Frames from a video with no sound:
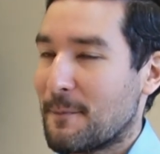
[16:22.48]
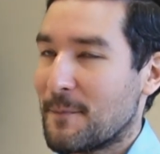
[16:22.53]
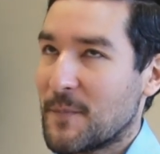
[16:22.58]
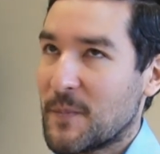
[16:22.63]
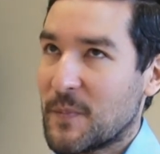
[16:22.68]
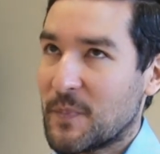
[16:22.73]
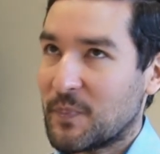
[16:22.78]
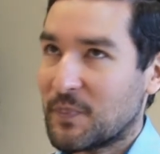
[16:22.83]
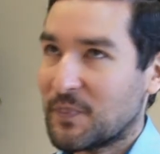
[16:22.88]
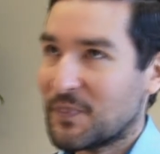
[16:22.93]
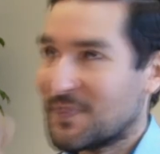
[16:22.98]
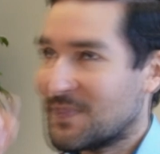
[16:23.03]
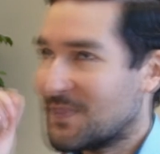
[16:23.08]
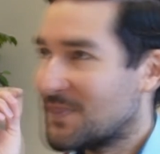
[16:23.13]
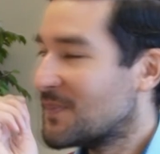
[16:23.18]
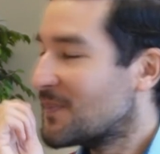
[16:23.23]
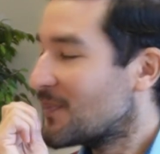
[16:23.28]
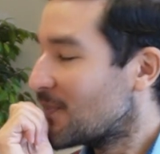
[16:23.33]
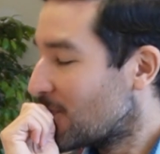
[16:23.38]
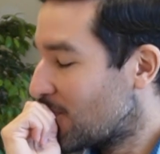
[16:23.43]

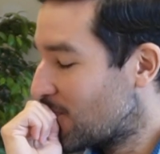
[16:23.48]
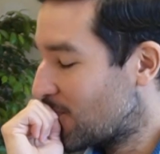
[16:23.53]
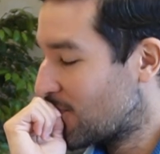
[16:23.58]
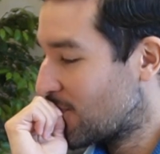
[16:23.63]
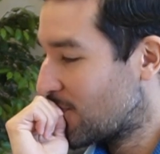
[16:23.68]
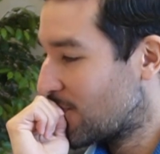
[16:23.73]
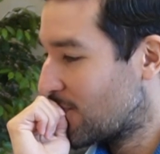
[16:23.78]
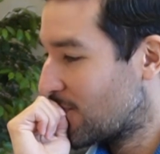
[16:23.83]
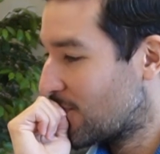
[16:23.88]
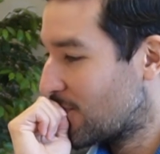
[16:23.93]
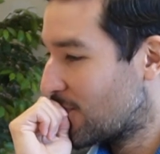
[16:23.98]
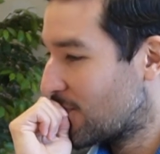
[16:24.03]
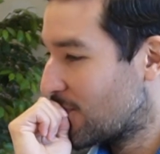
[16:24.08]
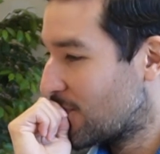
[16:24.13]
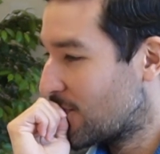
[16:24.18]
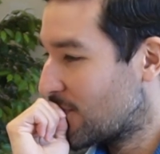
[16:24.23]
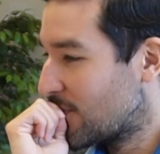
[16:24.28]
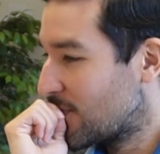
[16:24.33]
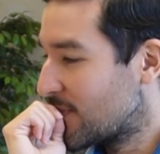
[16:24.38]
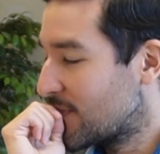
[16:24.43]

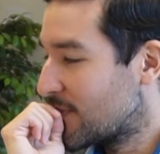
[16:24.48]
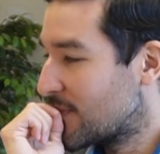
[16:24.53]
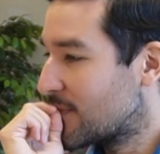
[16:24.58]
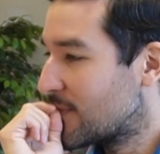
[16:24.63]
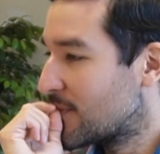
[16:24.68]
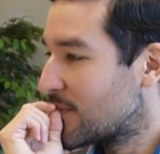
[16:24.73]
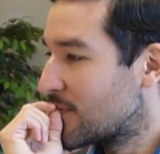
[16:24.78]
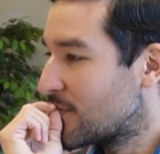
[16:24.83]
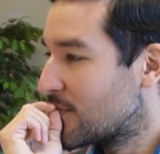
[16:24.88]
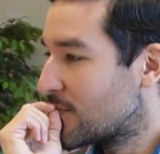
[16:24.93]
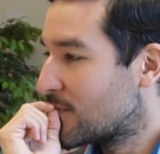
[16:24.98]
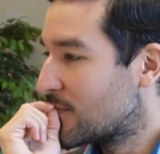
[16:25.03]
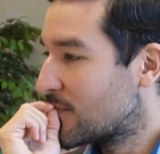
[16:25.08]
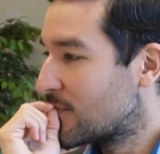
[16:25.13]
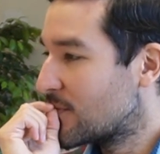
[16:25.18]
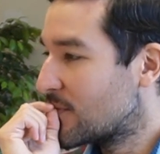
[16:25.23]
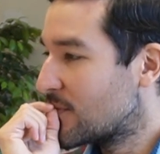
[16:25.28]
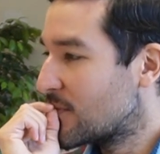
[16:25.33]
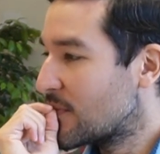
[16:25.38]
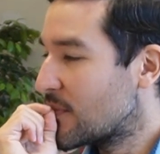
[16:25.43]

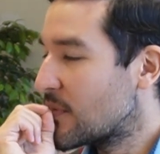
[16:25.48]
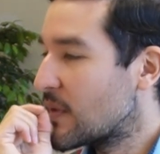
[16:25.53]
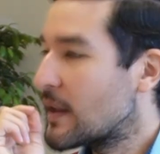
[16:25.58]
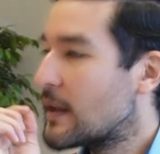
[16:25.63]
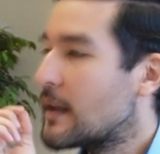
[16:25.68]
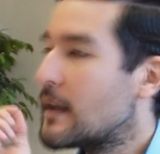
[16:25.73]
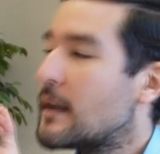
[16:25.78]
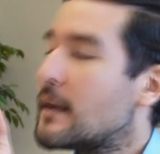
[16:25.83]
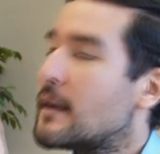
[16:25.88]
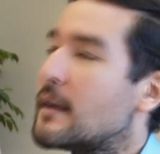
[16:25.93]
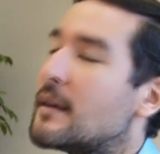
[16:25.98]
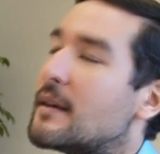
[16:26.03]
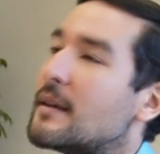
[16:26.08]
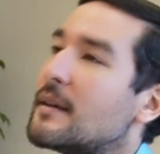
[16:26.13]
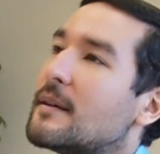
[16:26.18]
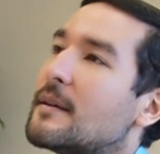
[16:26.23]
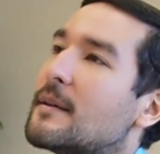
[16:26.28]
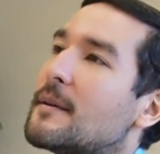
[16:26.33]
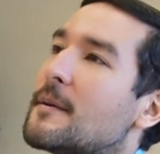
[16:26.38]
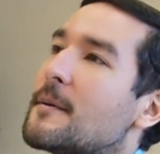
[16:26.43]

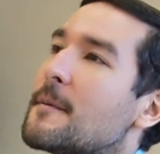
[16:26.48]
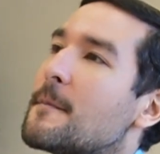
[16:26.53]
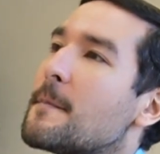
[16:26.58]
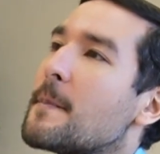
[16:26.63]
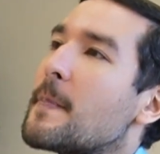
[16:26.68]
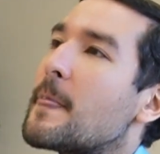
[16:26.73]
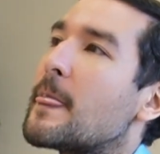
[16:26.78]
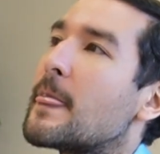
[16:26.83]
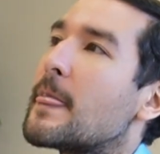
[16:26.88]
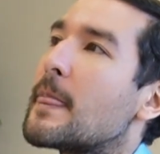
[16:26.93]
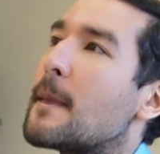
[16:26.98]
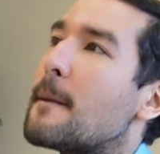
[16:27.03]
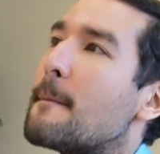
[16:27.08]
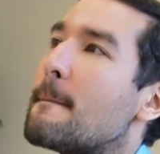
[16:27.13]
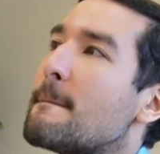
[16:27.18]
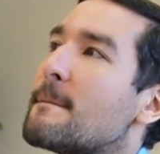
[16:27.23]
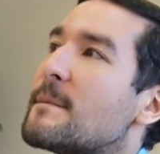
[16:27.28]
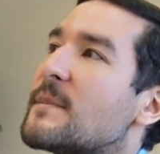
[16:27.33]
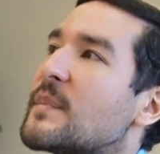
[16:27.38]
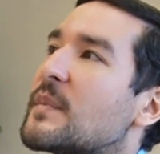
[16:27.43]

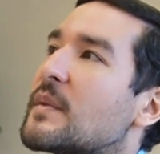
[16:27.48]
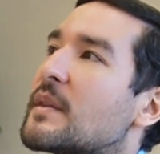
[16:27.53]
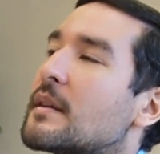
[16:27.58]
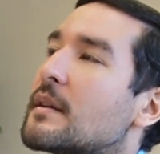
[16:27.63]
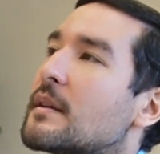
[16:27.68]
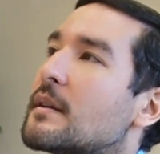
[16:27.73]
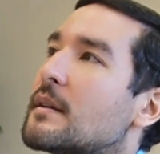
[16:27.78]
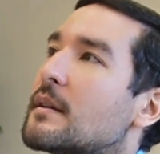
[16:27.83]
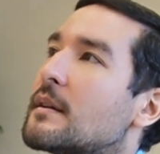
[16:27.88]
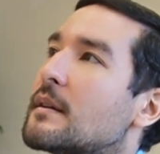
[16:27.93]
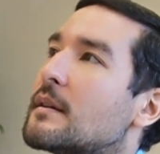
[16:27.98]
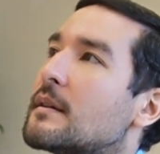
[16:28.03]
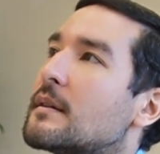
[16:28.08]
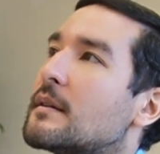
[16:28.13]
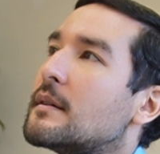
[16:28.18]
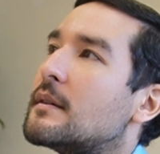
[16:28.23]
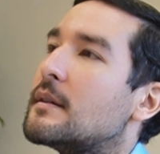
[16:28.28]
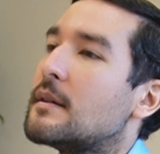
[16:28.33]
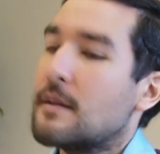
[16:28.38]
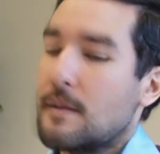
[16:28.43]

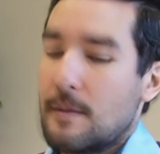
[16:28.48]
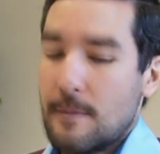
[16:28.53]
Nobody speaks.